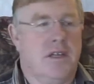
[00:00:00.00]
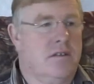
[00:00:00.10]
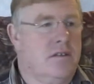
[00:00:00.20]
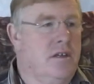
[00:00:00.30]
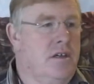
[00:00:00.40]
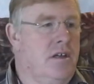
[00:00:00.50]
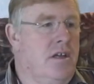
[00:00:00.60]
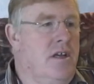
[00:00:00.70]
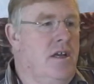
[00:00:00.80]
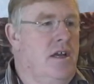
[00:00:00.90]

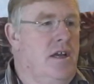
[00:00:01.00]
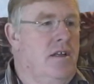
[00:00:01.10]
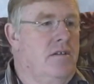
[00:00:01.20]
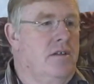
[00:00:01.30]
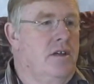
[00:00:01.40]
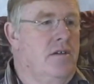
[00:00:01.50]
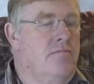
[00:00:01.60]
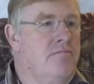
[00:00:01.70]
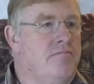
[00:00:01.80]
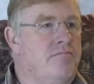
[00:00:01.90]
and
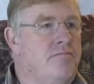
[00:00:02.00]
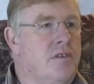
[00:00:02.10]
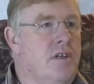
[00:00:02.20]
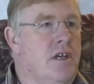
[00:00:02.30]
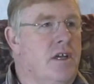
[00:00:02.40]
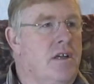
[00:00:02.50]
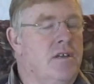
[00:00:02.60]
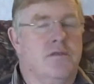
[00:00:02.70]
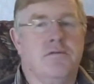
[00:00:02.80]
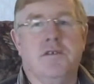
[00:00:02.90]

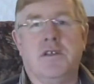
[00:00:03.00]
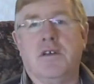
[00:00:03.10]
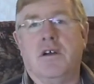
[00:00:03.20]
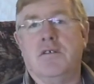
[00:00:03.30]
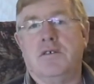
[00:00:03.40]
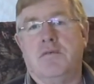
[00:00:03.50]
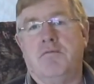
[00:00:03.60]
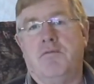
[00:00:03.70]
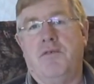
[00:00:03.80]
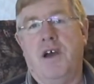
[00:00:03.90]
has already got
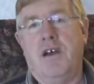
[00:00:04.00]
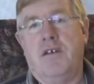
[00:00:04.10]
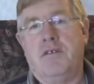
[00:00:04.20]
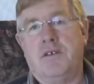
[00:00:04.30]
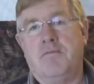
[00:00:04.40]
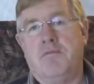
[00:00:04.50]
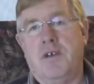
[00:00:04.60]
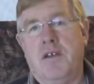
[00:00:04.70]
some